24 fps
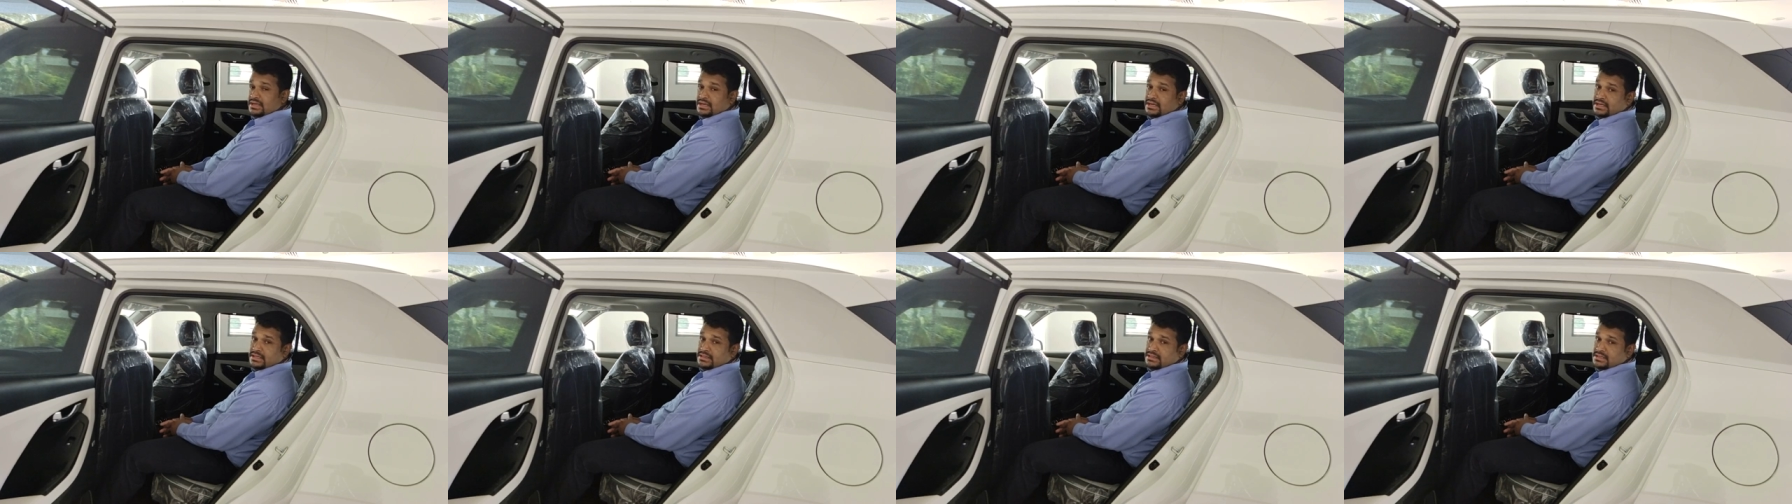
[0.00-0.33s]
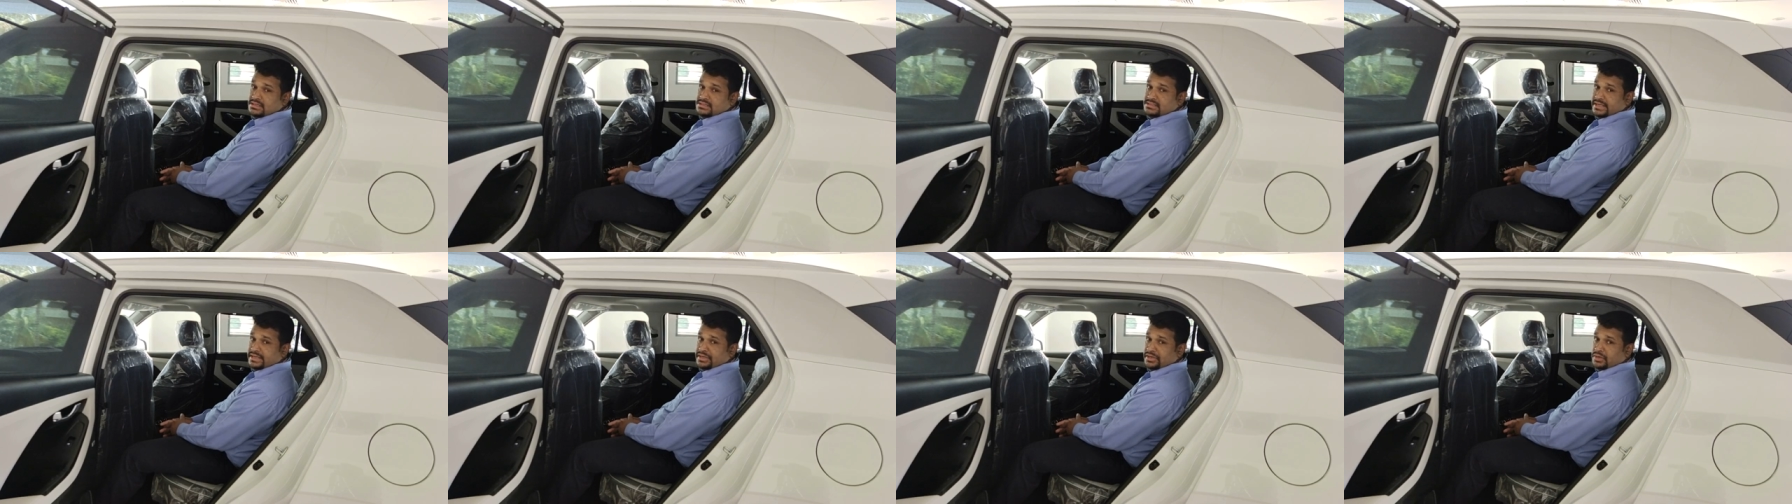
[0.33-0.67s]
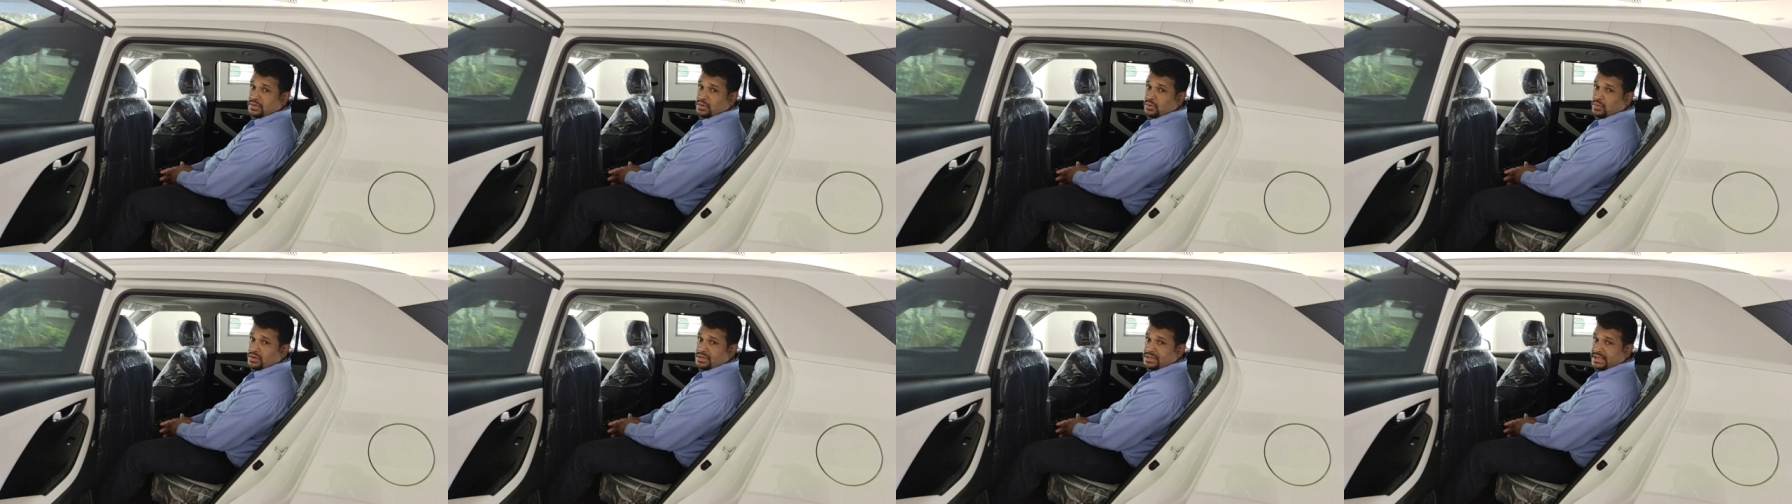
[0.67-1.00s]
here in the
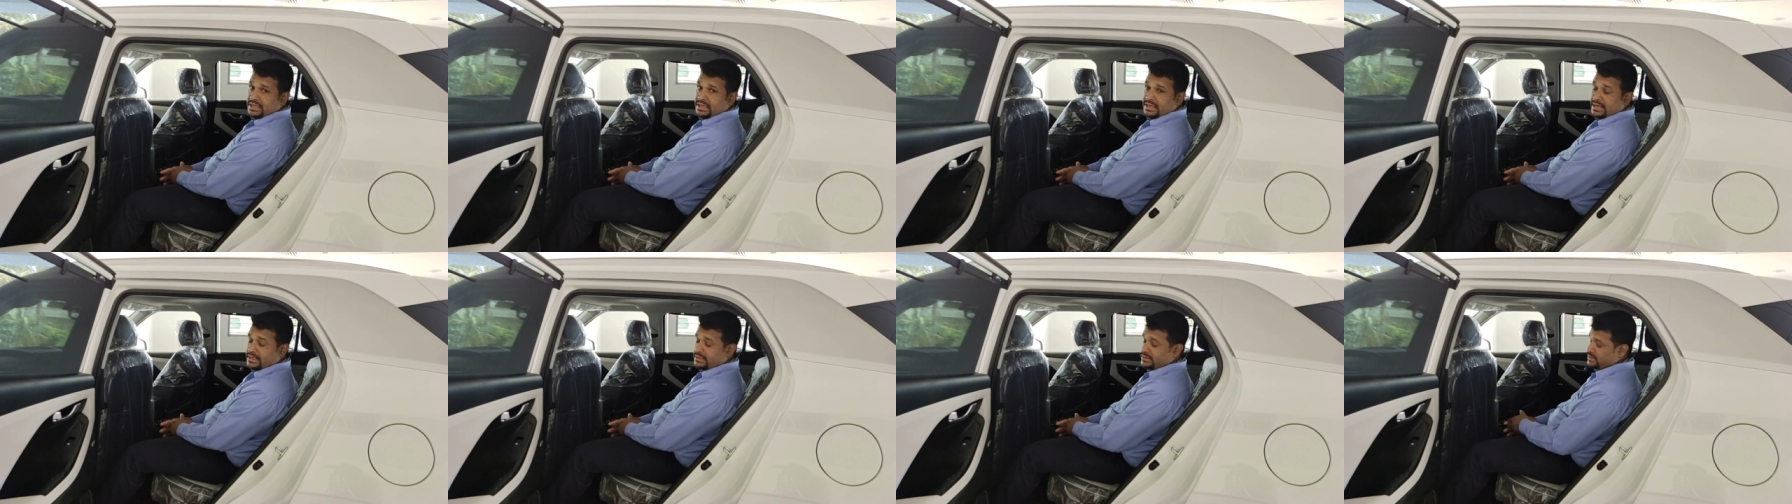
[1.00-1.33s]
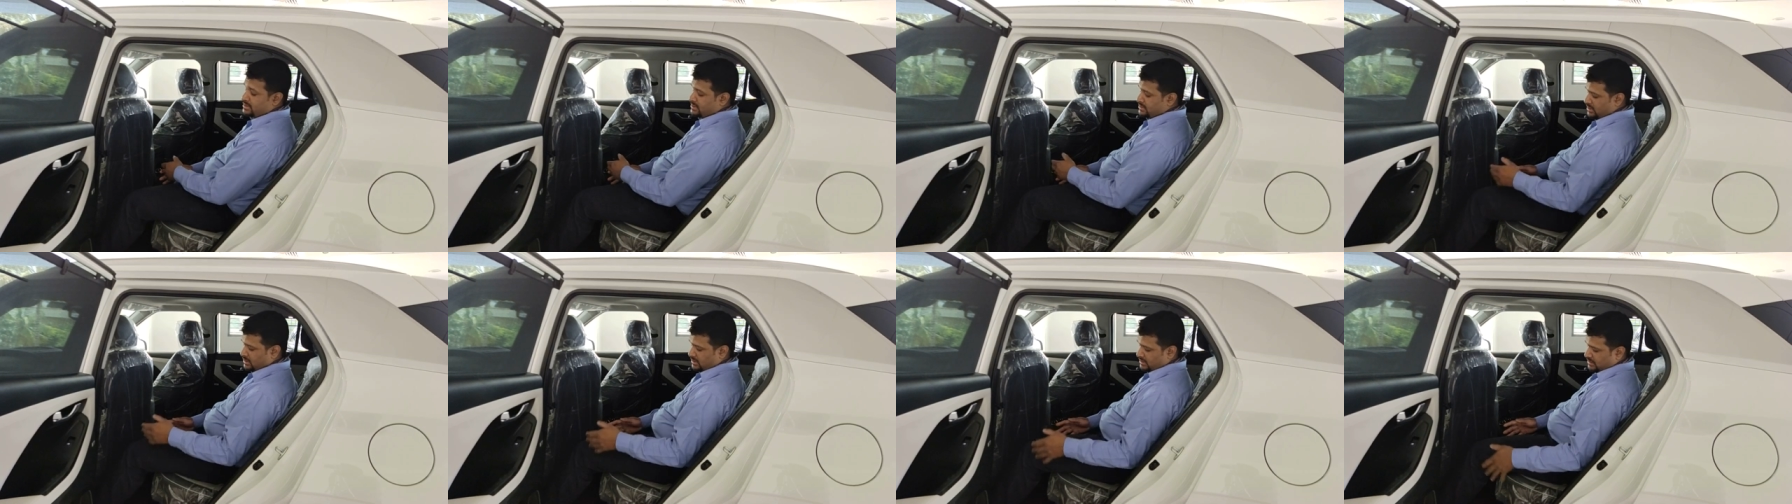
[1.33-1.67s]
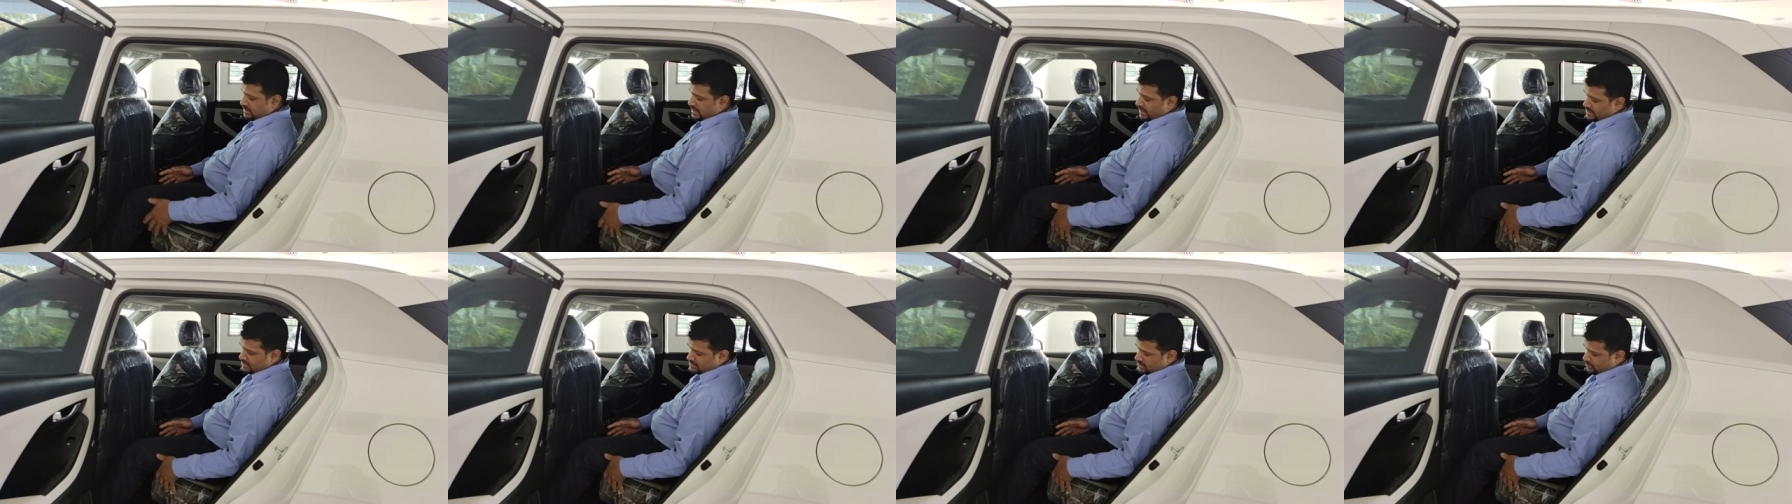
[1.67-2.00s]
second row what I liked is the
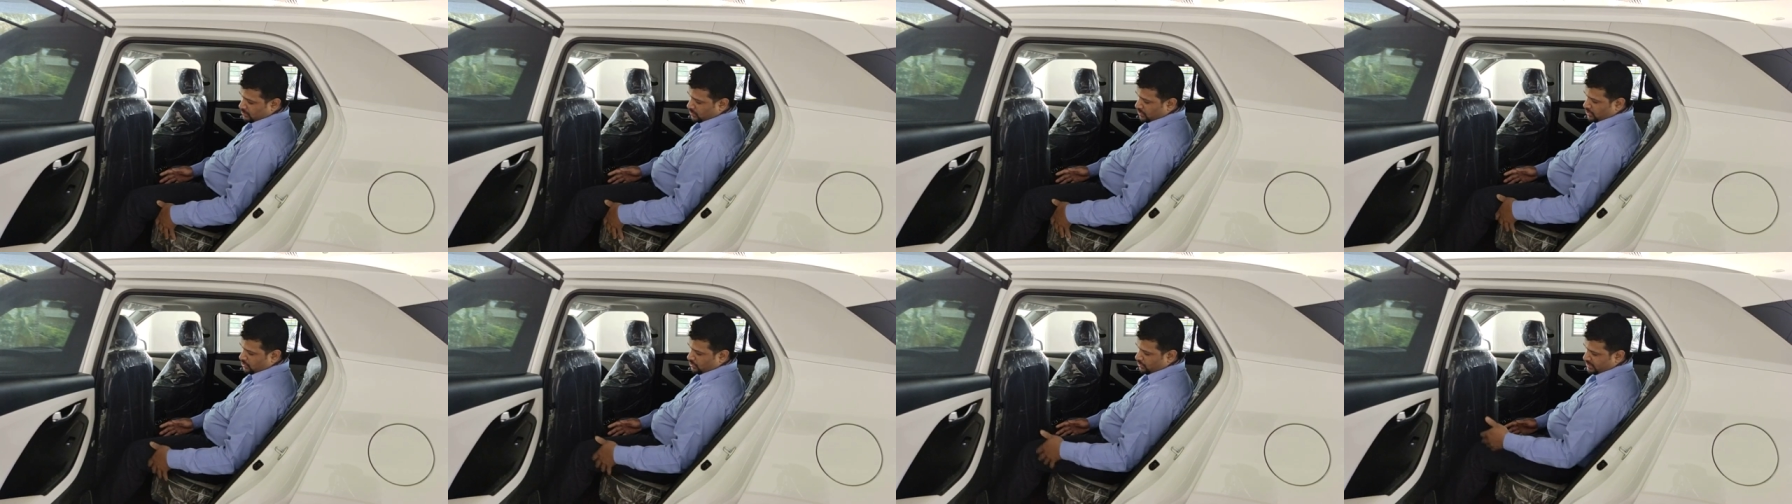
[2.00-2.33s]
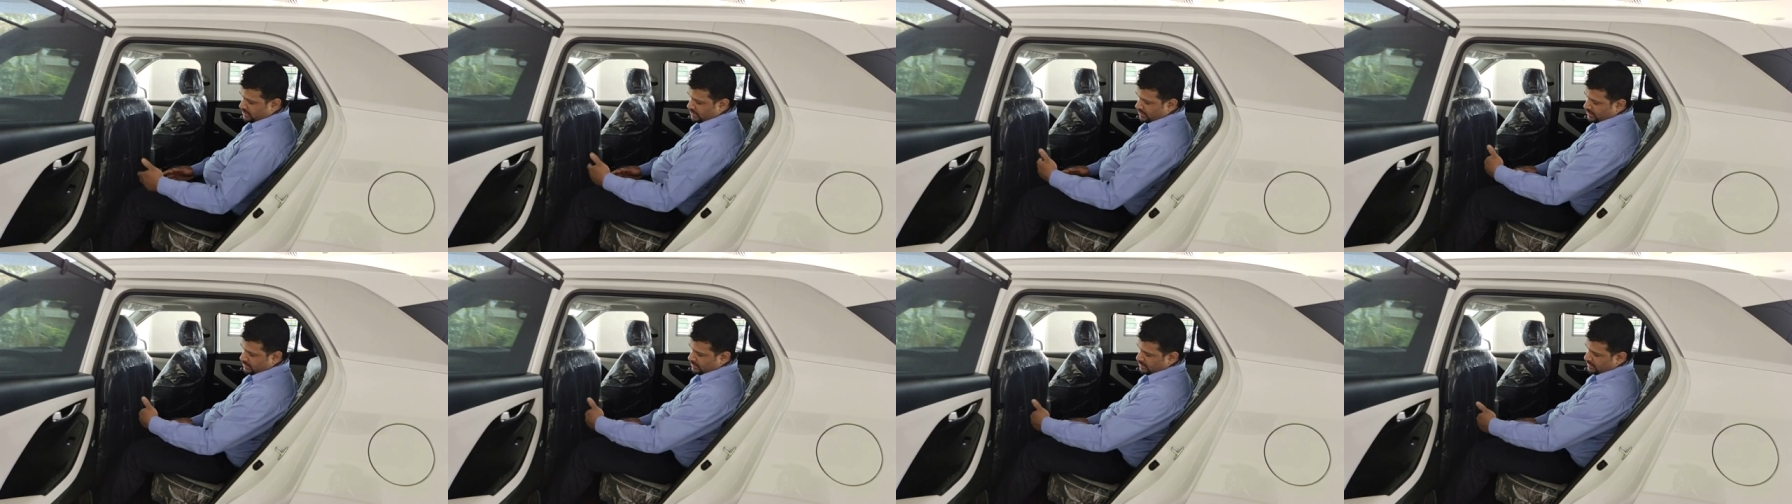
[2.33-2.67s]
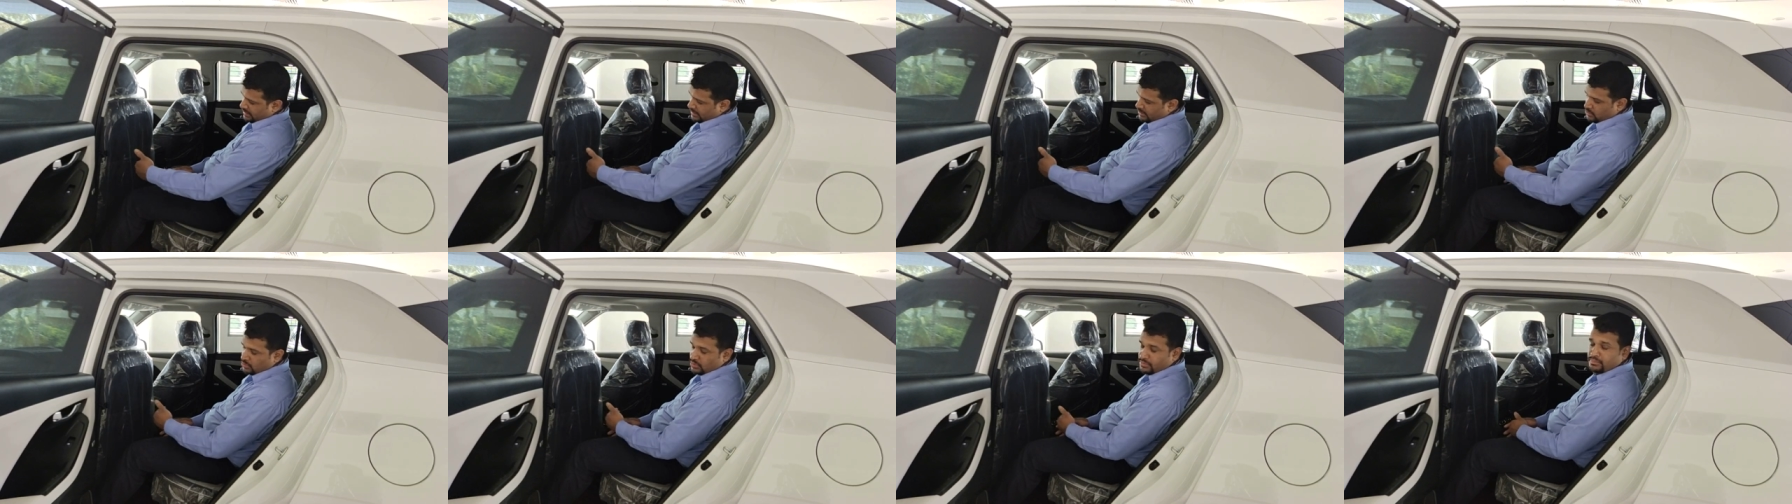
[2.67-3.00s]
thigh support with the
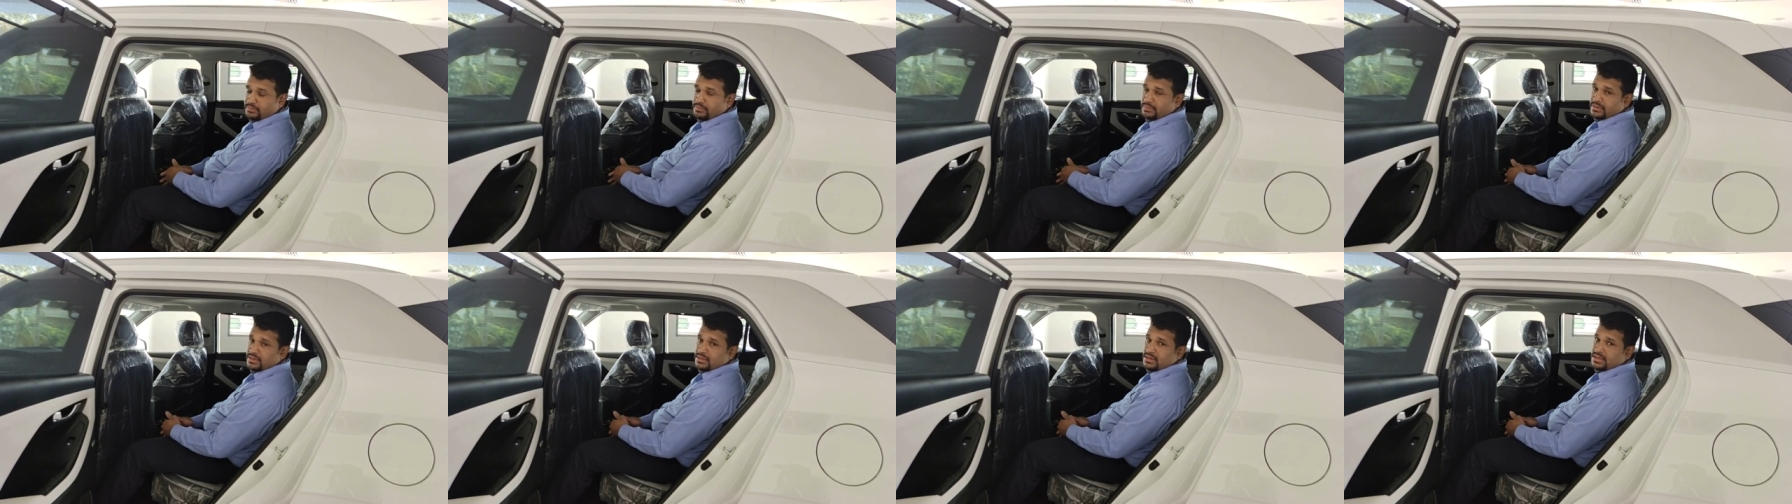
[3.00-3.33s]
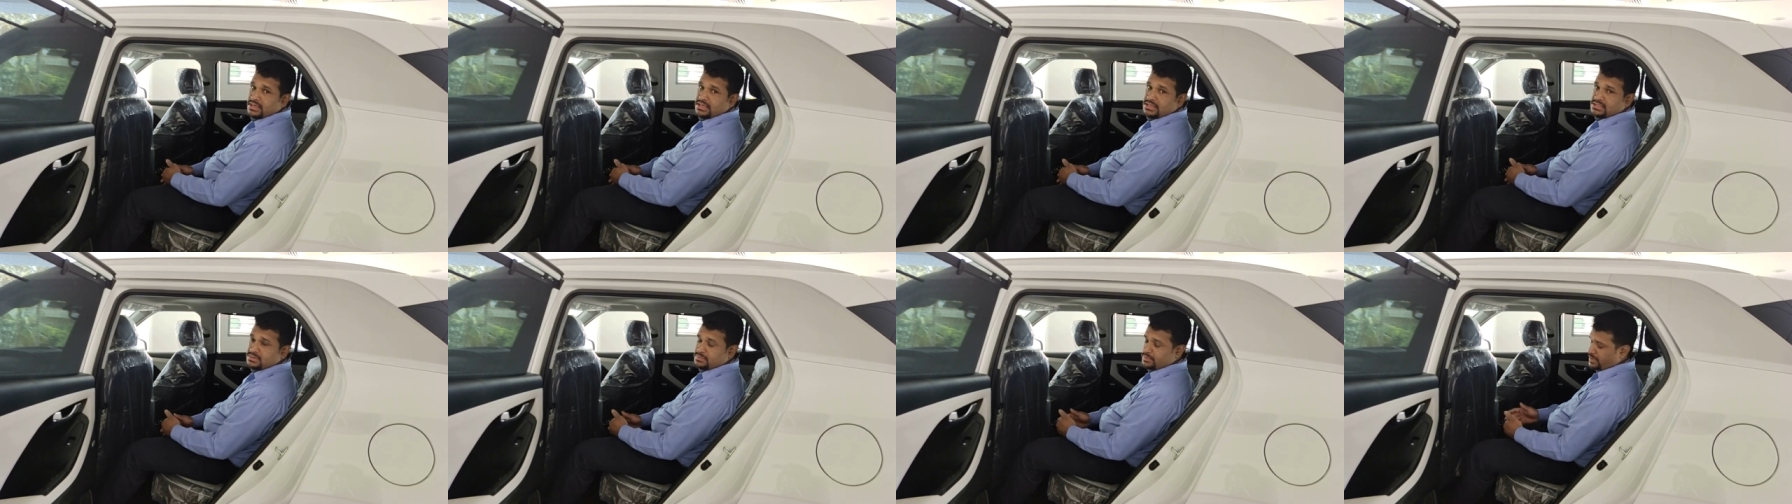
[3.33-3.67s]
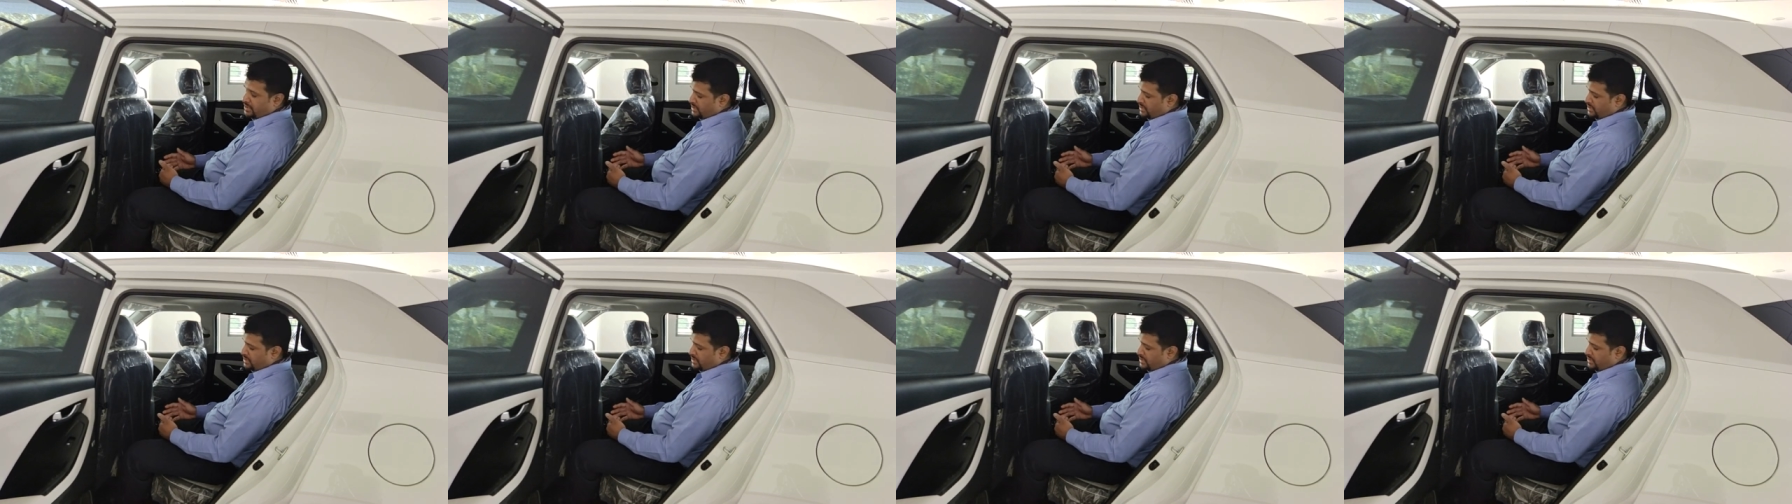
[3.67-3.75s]
legroom. It's